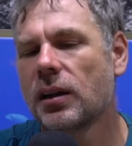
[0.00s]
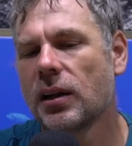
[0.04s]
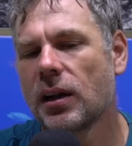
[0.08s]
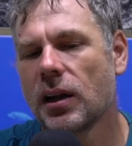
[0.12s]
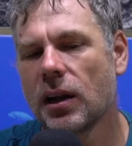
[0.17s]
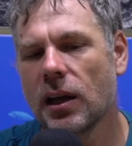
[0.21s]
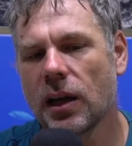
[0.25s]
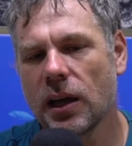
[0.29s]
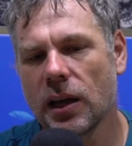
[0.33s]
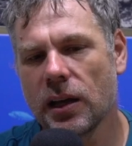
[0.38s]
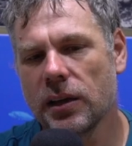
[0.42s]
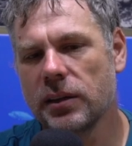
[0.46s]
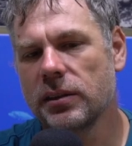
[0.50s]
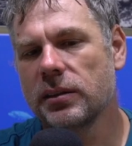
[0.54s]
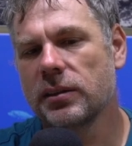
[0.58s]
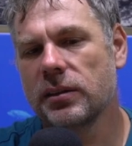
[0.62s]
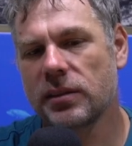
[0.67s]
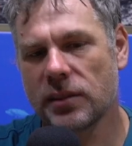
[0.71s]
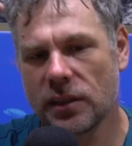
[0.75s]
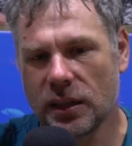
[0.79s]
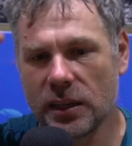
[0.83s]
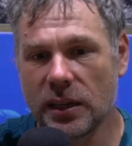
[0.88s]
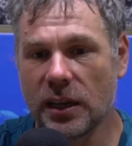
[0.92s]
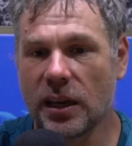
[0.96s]
yes.
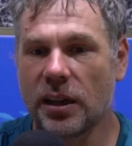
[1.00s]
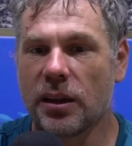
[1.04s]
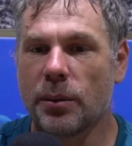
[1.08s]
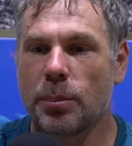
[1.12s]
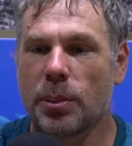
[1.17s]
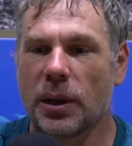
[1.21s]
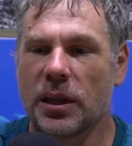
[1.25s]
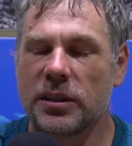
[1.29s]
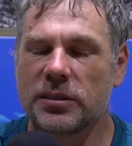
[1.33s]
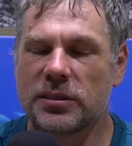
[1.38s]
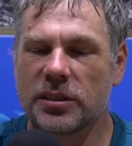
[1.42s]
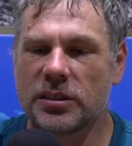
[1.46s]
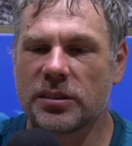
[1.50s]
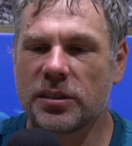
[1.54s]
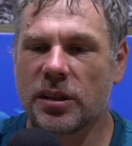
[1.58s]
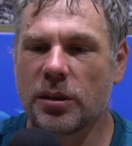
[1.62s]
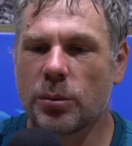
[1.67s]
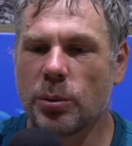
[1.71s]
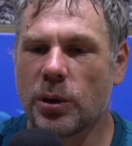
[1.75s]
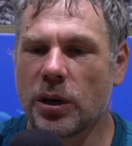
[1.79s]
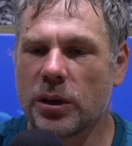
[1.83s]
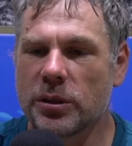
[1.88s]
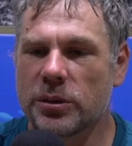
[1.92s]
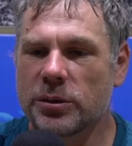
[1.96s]
and in other places of
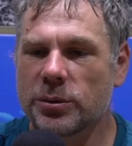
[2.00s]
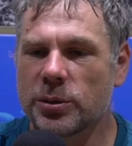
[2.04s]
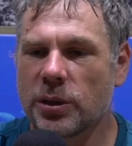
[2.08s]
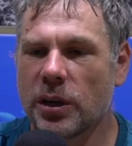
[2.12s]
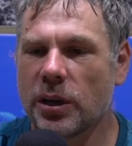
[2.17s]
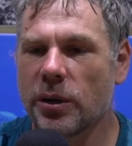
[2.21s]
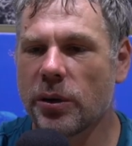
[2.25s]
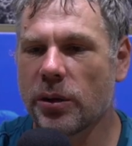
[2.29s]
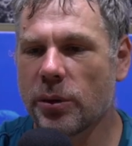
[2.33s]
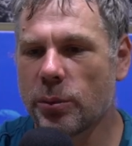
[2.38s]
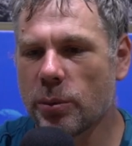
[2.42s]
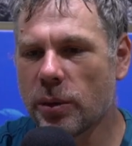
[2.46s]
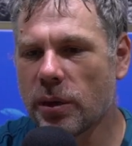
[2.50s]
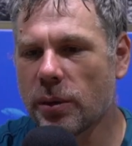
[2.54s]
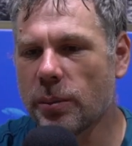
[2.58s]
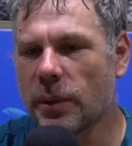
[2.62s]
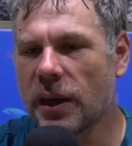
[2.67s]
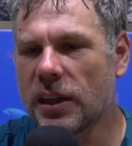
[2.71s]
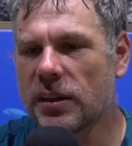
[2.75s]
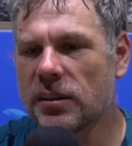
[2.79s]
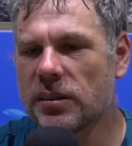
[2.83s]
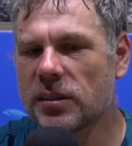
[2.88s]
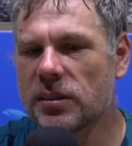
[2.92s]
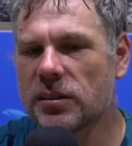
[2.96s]
the world as well with the
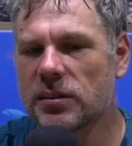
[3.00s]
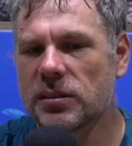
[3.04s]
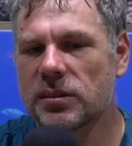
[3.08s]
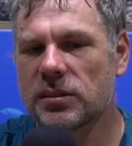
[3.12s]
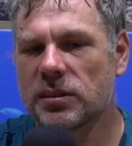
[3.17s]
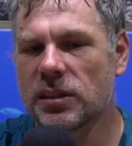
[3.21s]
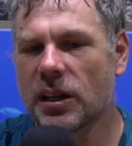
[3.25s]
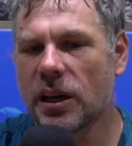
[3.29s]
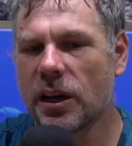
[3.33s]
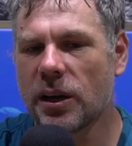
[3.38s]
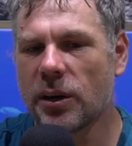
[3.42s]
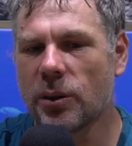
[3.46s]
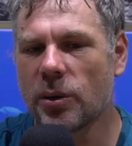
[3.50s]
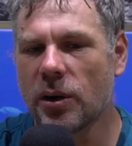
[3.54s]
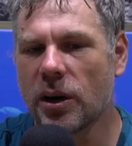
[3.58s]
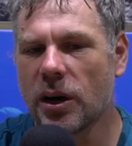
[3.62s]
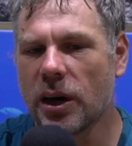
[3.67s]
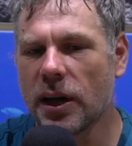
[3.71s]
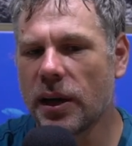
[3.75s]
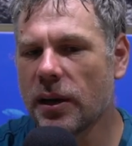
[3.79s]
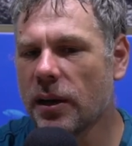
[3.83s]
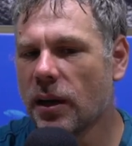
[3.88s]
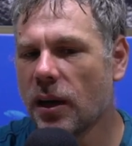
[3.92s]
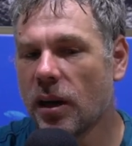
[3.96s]
mantas, so
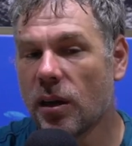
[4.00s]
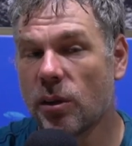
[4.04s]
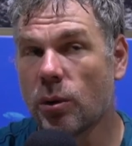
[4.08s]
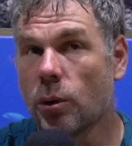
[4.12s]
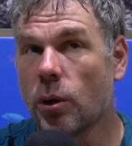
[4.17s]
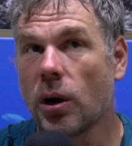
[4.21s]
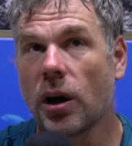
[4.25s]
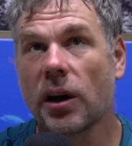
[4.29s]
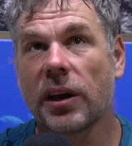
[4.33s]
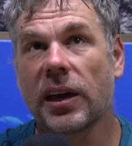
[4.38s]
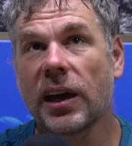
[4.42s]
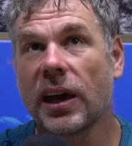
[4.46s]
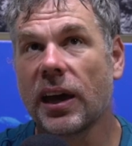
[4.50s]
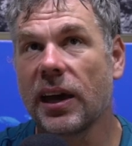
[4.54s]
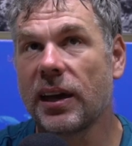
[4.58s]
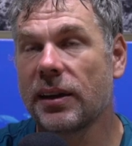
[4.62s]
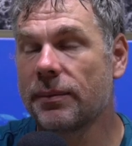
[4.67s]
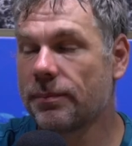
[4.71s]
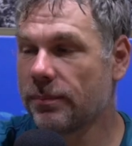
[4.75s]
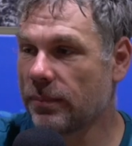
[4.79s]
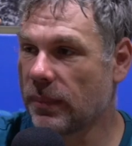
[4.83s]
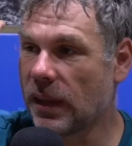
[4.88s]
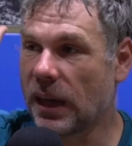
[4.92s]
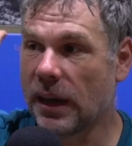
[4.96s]
I thought,
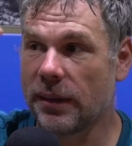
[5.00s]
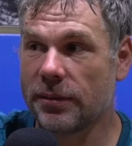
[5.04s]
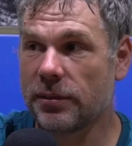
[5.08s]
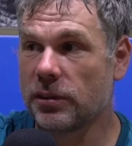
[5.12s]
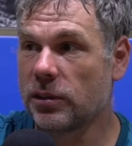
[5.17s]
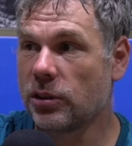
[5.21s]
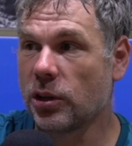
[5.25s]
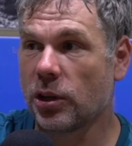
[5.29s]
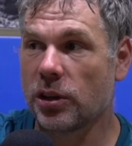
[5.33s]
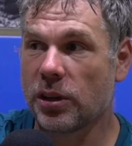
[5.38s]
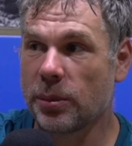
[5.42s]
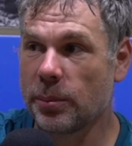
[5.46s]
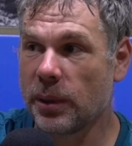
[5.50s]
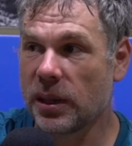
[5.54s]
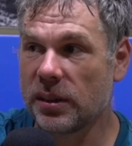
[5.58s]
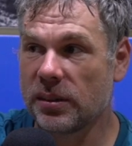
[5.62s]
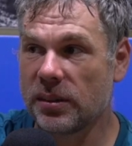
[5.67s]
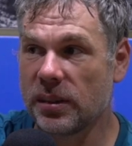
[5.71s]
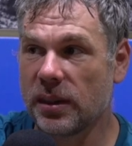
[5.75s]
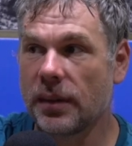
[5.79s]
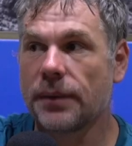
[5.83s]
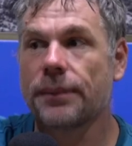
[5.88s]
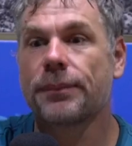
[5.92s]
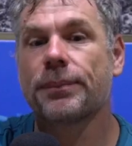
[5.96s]
okay, have to
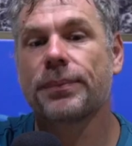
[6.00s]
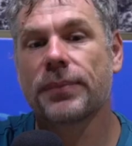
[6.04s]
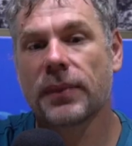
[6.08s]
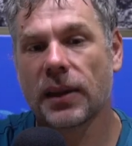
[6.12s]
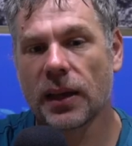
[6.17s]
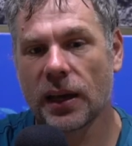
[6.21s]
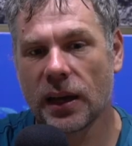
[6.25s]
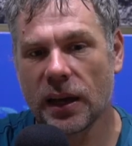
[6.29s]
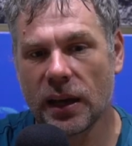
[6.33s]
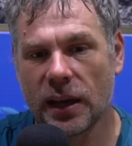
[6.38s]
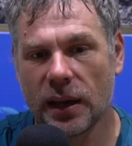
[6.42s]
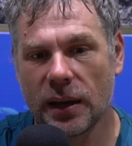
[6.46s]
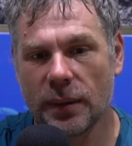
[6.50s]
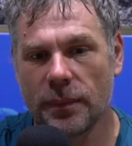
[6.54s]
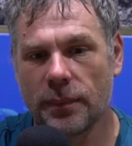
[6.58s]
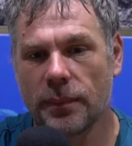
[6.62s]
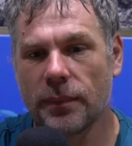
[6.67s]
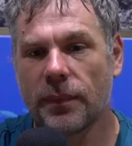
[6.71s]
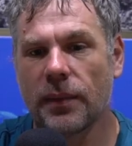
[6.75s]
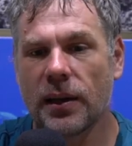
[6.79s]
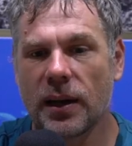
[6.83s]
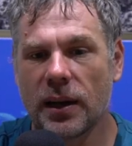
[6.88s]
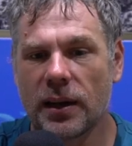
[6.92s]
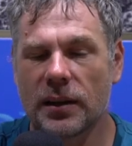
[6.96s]
document it,
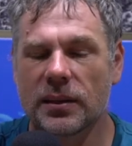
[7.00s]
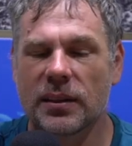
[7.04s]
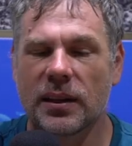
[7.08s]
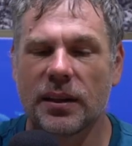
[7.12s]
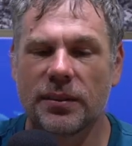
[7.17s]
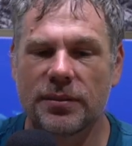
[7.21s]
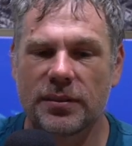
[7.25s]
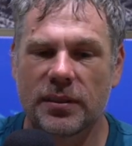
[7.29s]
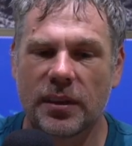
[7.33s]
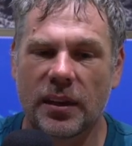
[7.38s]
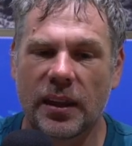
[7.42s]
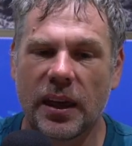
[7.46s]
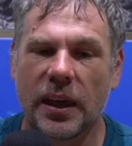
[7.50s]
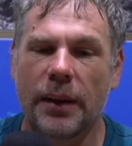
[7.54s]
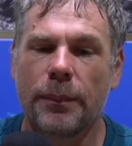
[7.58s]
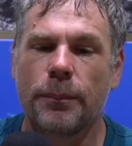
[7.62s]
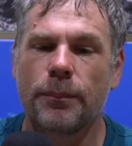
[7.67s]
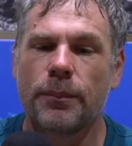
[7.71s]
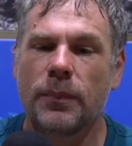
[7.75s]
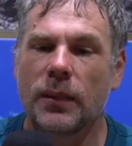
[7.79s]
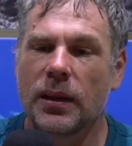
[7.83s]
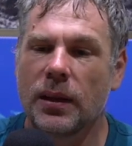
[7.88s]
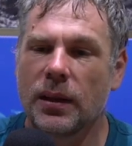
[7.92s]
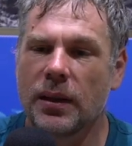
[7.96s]
um, give to
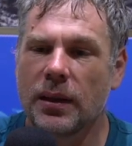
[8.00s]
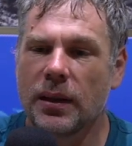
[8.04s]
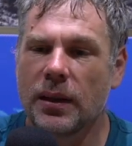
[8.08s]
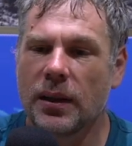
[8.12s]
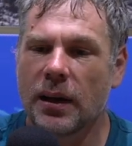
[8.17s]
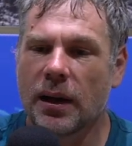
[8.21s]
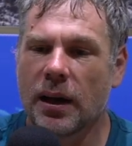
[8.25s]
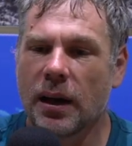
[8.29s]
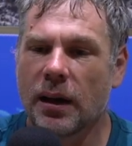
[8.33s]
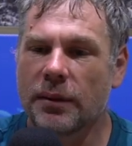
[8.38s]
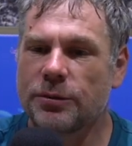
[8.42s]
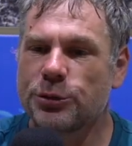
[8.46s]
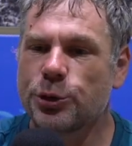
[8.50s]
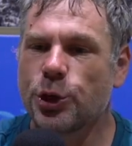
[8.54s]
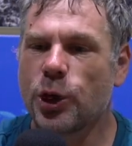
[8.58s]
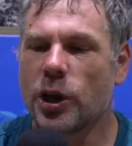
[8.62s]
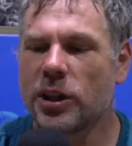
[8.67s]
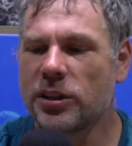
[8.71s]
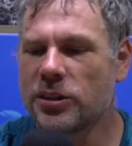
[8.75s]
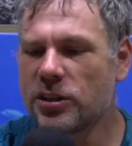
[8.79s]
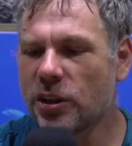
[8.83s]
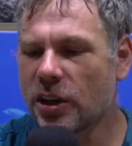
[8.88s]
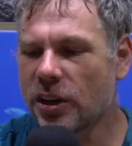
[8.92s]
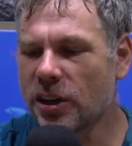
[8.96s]
them. I've
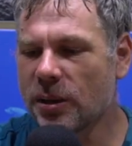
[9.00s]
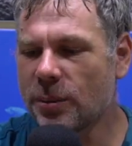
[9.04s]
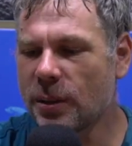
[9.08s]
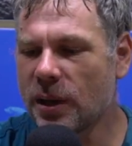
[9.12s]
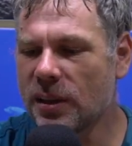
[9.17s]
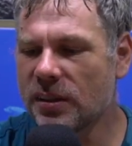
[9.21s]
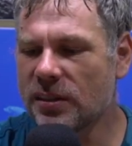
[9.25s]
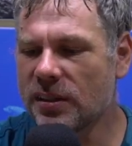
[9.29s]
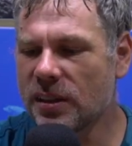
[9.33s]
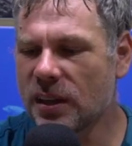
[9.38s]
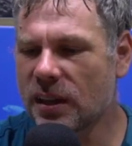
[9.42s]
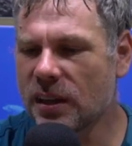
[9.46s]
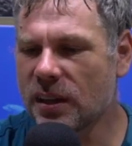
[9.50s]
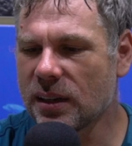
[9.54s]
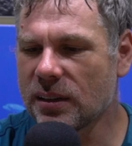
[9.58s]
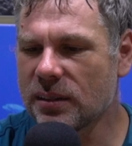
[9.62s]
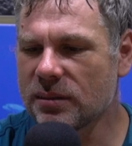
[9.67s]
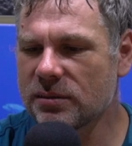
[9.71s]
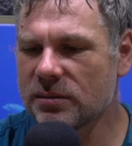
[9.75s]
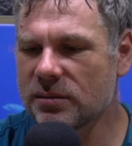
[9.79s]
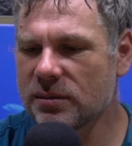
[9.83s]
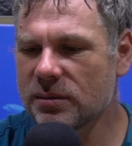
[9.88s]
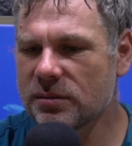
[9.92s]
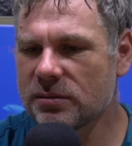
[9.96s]
tried
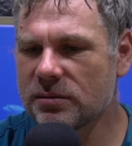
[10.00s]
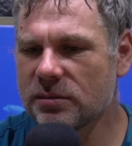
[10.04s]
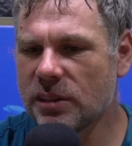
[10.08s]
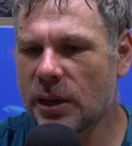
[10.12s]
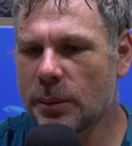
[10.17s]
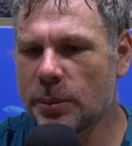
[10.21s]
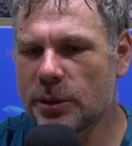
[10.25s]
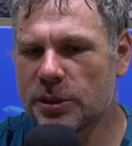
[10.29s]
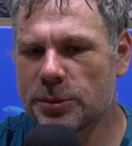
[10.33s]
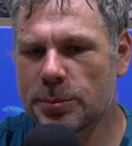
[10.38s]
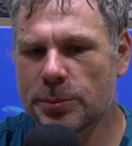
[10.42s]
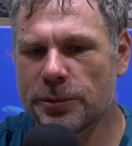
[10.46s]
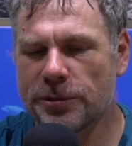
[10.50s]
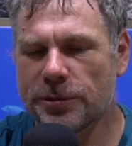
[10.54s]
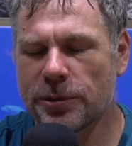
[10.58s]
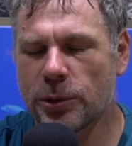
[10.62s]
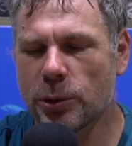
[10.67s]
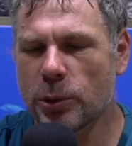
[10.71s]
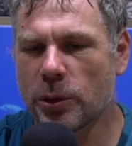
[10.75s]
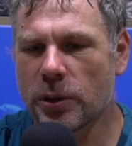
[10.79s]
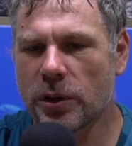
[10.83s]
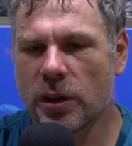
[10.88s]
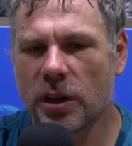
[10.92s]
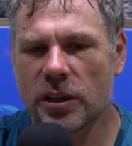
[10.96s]
documenting rubbish
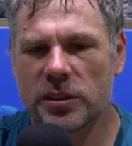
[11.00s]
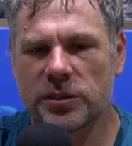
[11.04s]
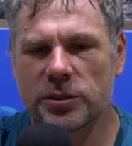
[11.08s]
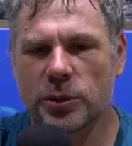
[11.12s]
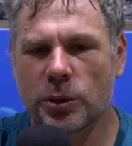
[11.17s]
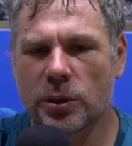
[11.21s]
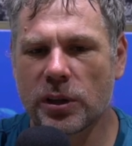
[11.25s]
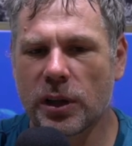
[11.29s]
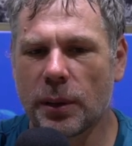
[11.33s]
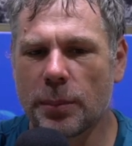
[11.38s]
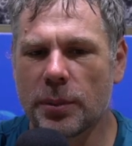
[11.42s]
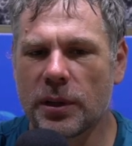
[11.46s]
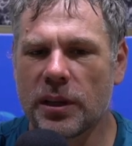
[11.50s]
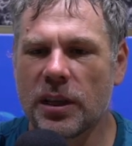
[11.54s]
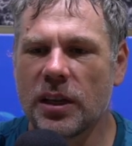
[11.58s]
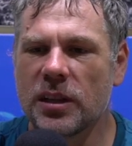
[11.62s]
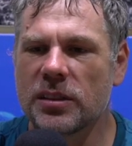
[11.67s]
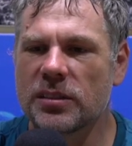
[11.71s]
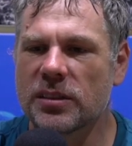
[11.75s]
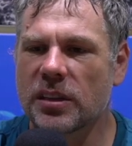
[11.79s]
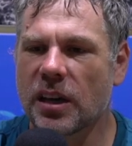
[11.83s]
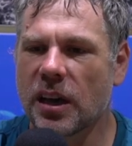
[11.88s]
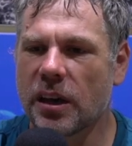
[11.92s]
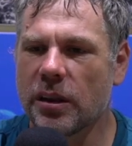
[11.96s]
before that I saw a couple of
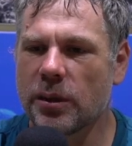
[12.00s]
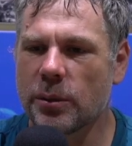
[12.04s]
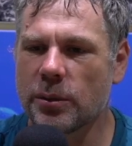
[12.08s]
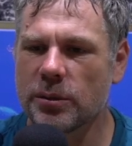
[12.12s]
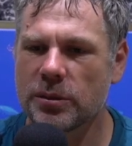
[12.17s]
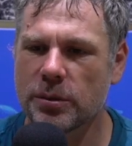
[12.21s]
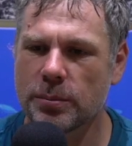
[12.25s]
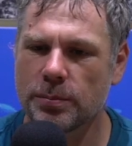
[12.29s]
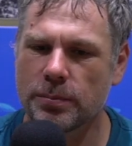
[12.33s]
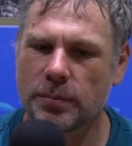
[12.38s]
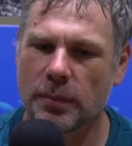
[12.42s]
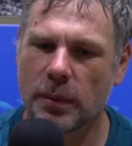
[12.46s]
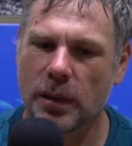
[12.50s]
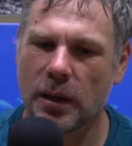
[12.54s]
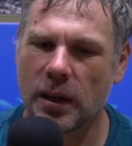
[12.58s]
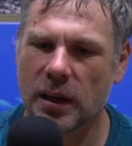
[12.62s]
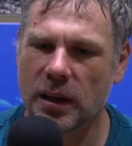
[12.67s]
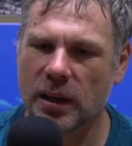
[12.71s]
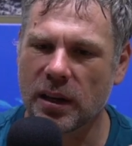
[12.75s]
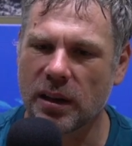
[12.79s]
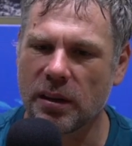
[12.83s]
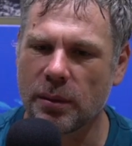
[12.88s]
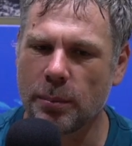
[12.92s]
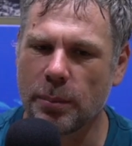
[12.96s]
years ago that was uh,
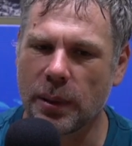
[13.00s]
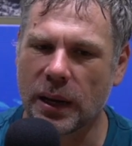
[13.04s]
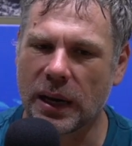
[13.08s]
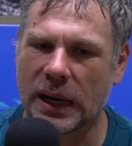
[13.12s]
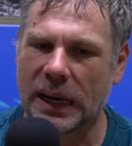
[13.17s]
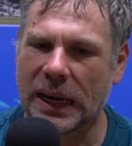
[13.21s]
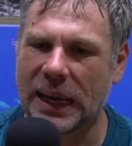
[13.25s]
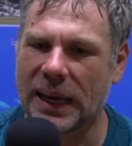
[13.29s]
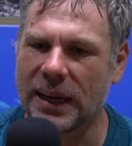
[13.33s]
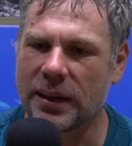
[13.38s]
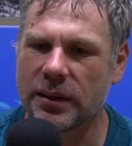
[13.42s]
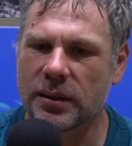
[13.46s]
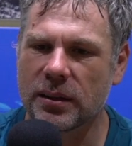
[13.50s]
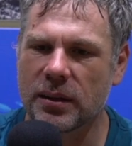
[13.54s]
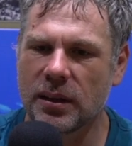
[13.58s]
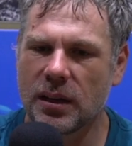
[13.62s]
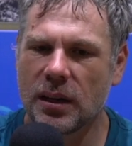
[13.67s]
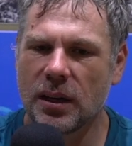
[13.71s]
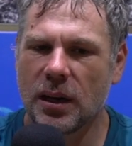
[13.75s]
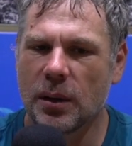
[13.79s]
kind of big cloud,